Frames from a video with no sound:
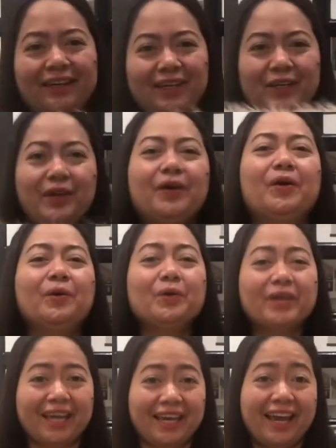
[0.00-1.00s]
You know,
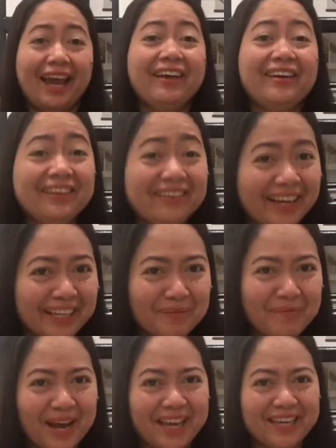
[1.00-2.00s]
okay, I regret
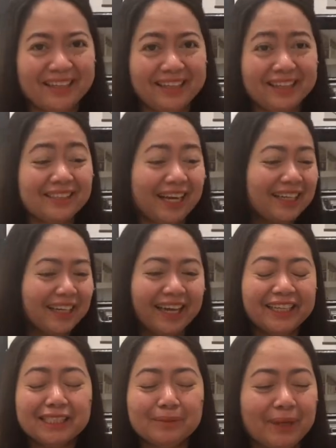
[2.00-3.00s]
buying this. Ang
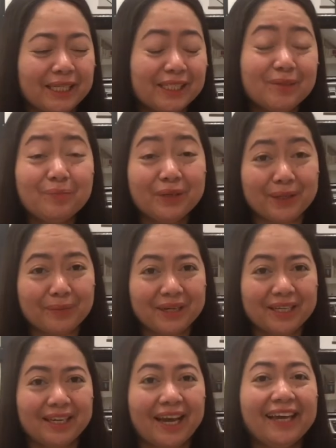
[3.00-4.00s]
expensive pa
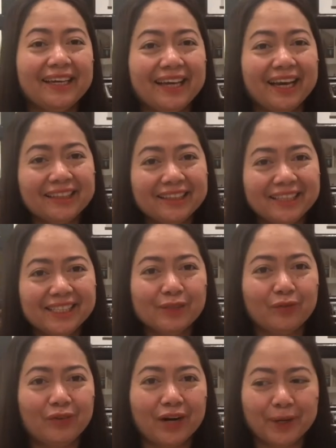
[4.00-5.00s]
naman niya. I got this
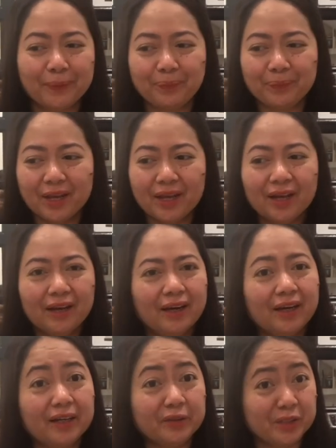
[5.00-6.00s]
from
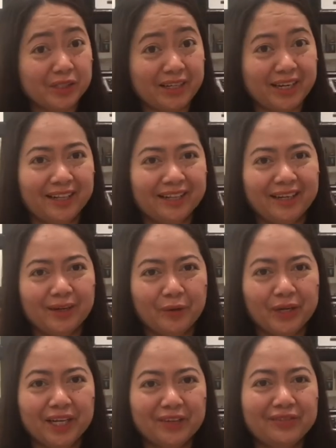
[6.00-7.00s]
Australia
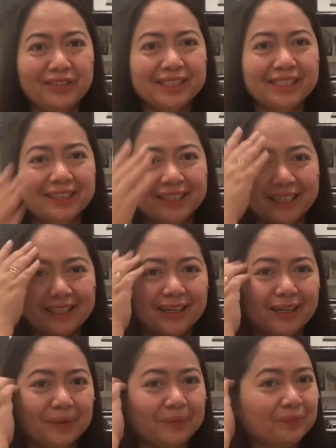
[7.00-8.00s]
when I visited
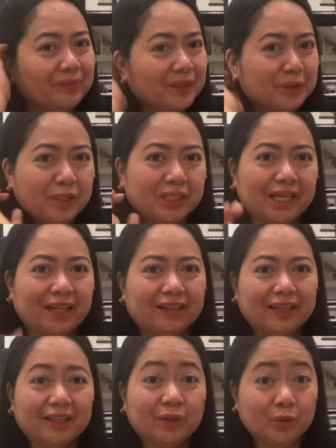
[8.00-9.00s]

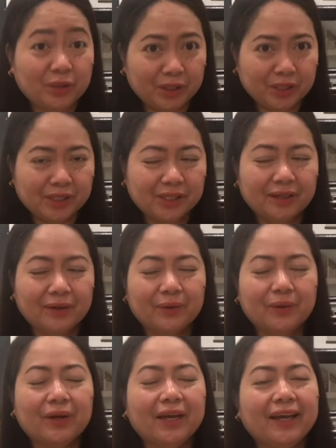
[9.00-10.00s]
Australia 2 years
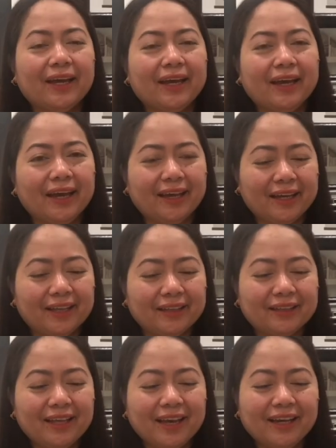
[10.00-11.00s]
ago. And
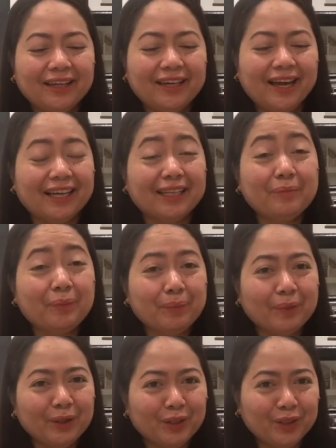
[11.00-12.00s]
yeah,
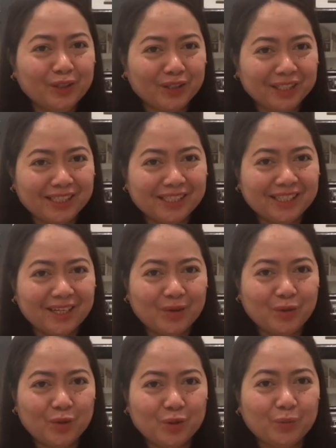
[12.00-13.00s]
napapanood ko kasi sa
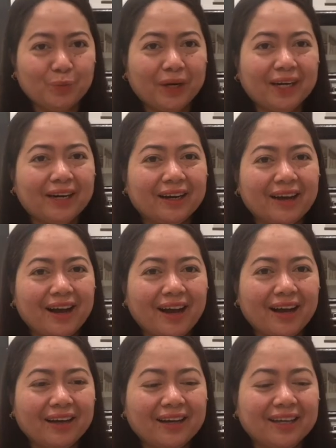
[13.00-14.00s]
YouTube, parang
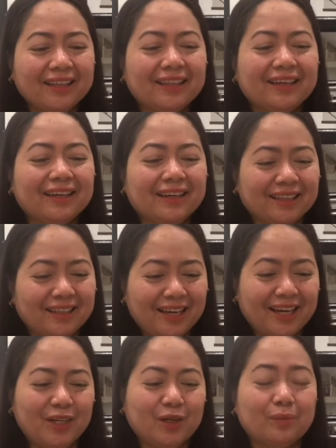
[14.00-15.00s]
ang
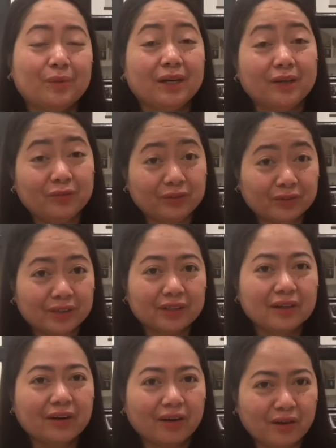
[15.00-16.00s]
ganda-ganda ng mga fur
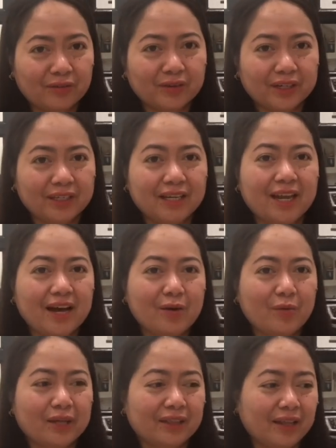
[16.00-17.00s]
cover nila
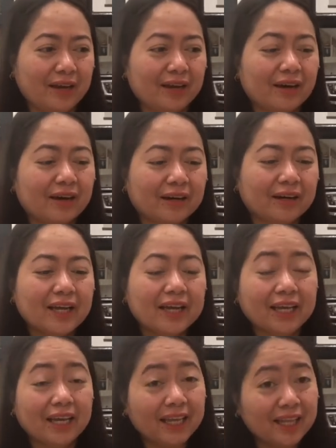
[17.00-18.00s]
when they are
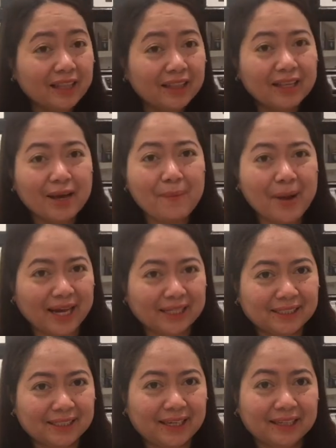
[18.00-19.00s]
in a
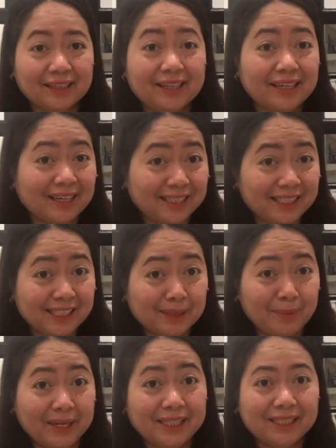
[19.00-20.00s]
basket na
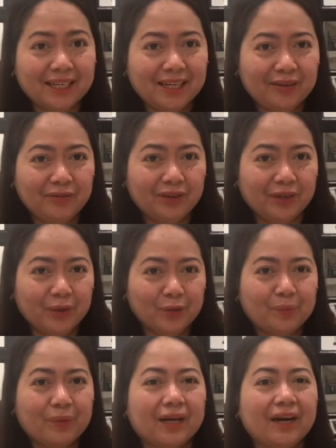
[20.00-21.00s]
naka-display sa living room.
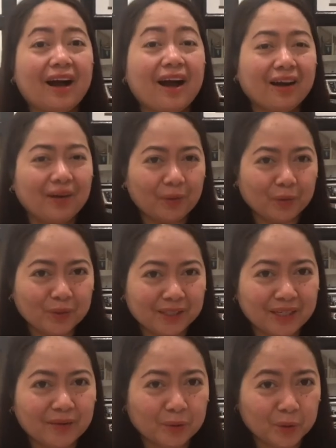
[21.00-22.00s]
Parang ang
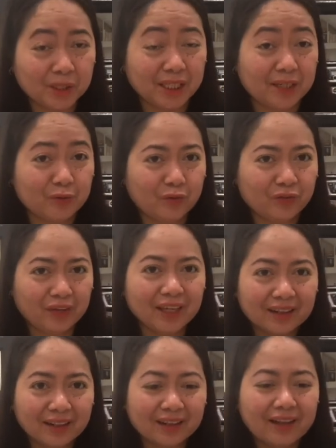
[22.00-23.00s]
cozy-cozy ng
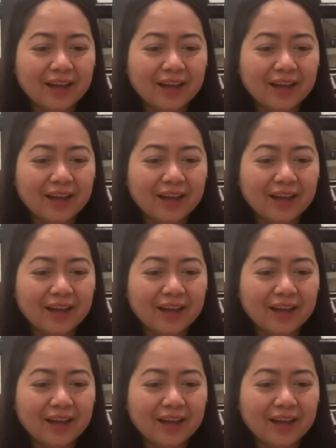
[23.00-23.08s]
feel.